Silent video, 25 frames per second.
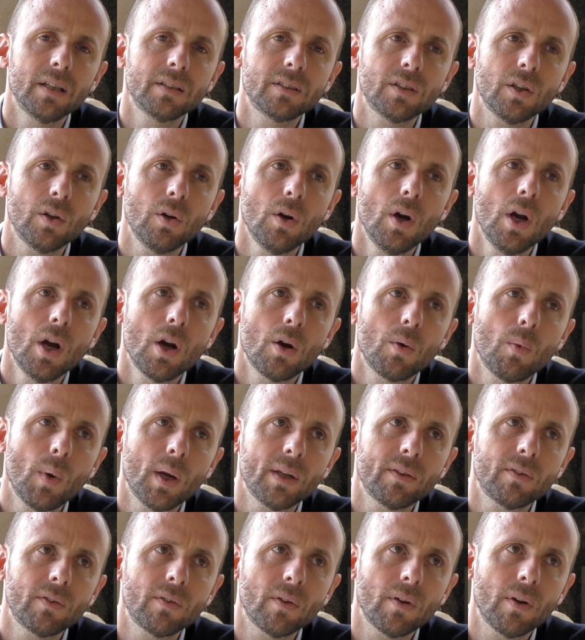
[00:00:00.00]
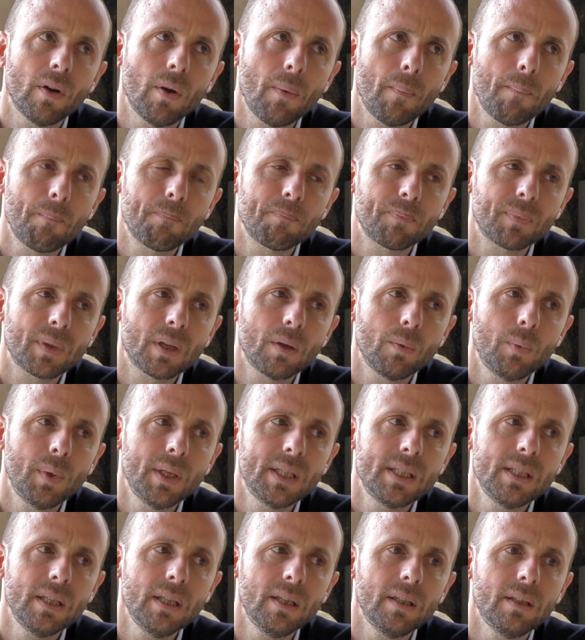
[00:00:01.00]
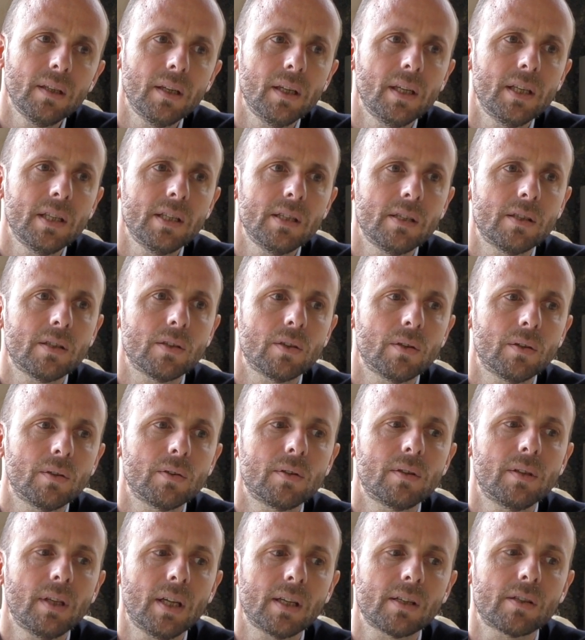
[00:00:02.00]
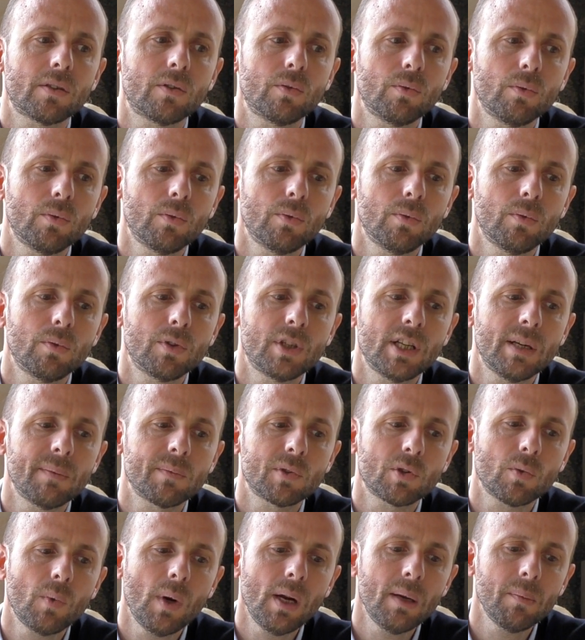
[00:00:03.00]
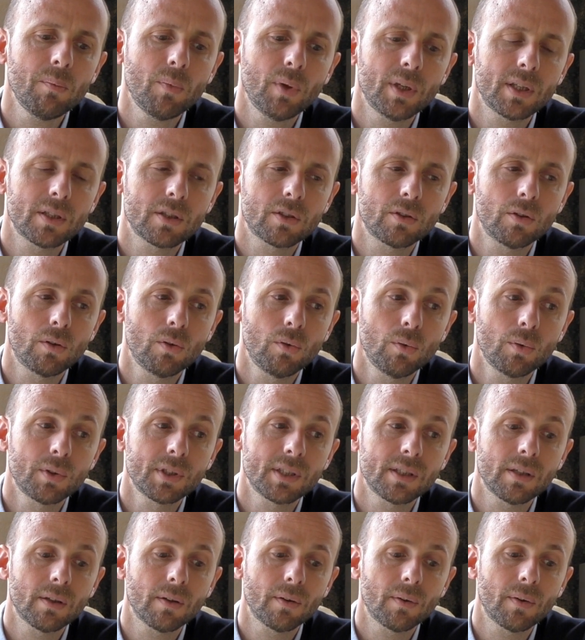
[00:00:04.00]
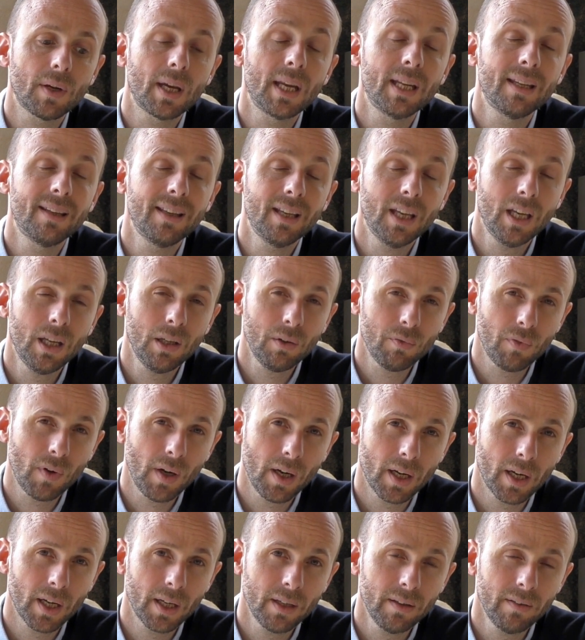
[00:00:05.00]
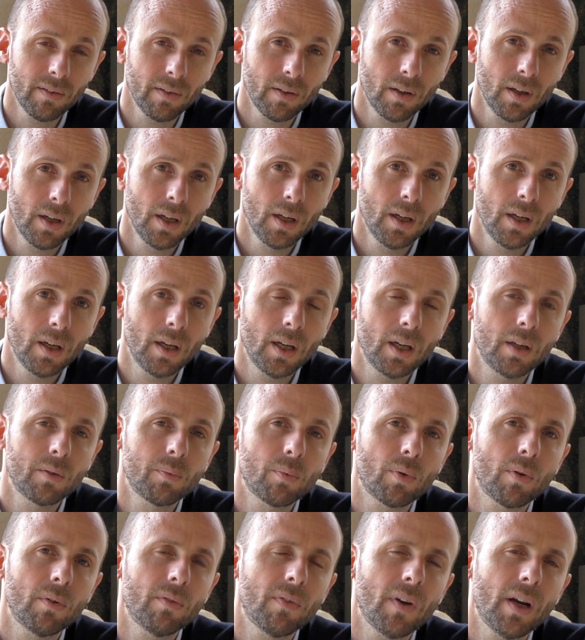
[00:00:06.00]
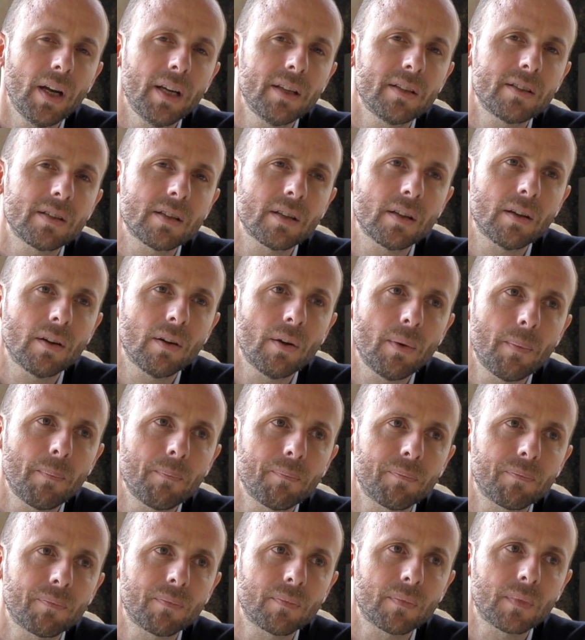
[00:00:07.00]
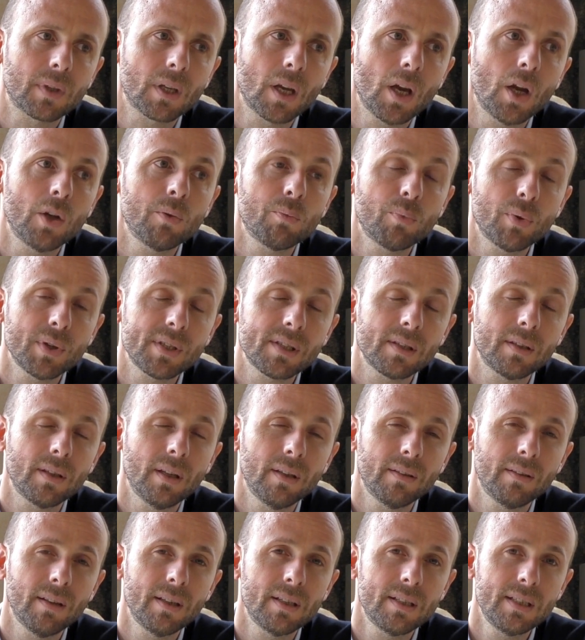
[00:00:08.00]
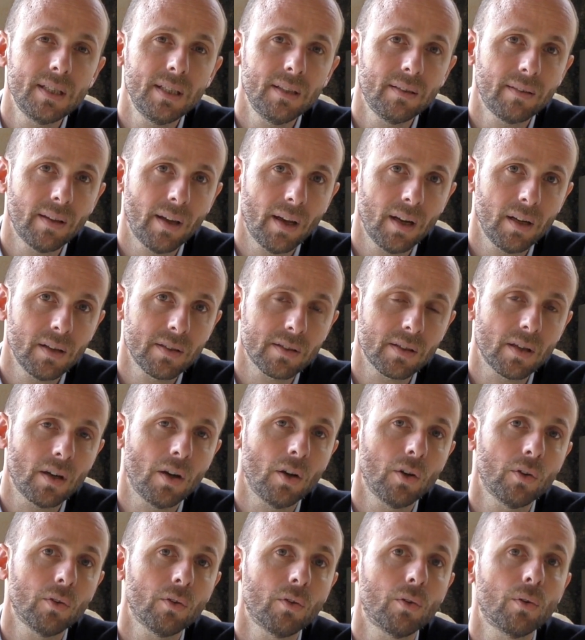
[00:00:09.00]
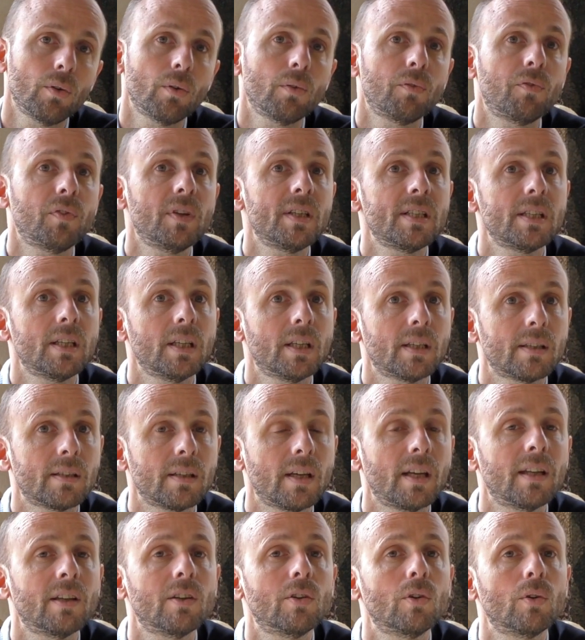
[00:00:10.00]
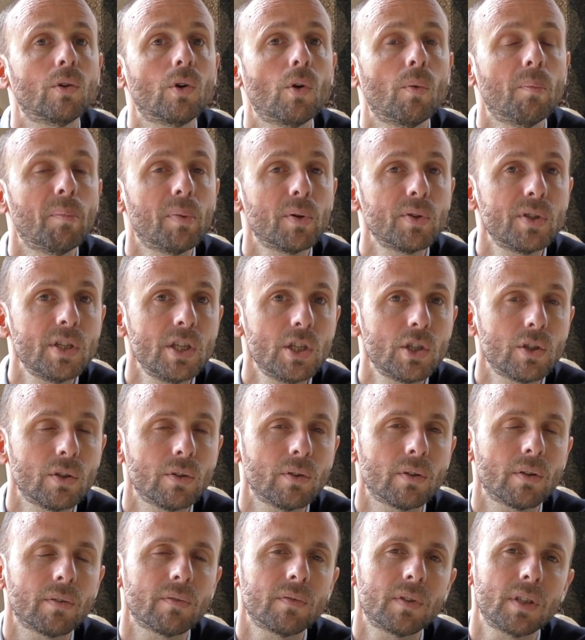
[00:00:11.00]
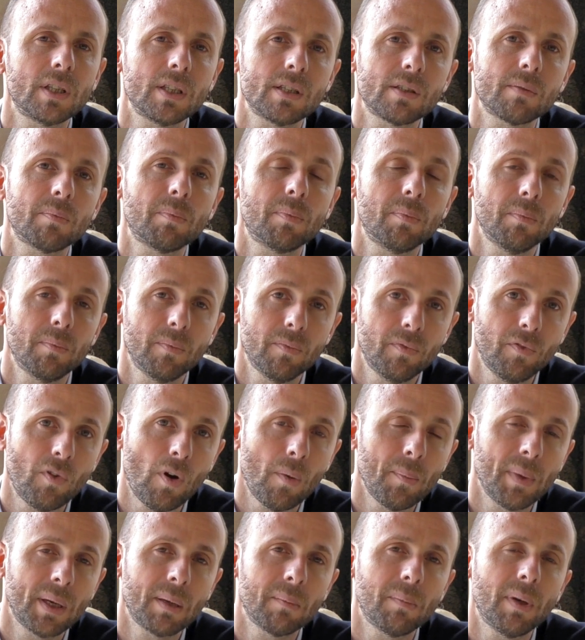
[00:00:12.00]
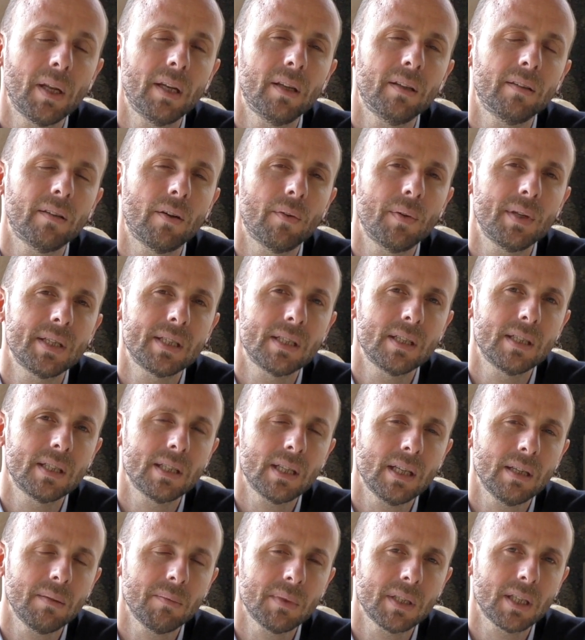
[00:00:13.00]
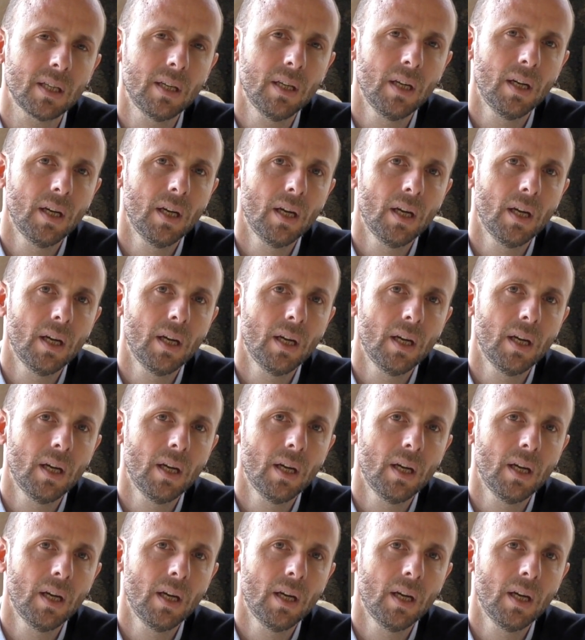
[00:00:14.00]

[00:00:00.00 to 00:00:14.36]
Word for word: So what um, we did is, thanks to James Webb, which looks uh, in the infrared, it provides um, unprecedented details on the physics and the composition of these forming planetary systems.